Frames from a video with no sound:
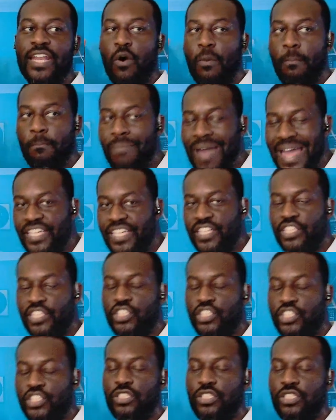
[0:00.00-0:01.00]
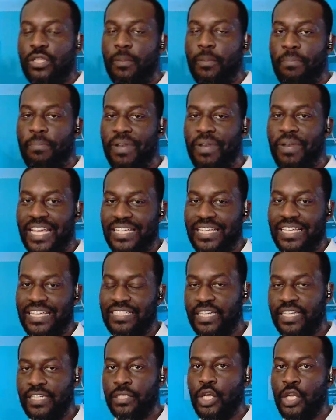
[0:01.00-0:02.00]
the blessing, so they can't
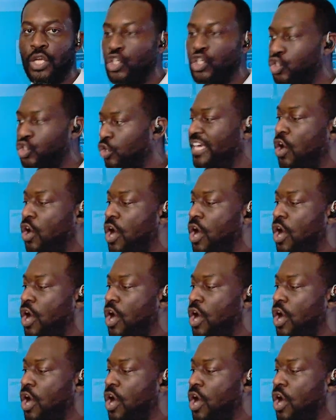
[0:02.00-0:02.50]
receive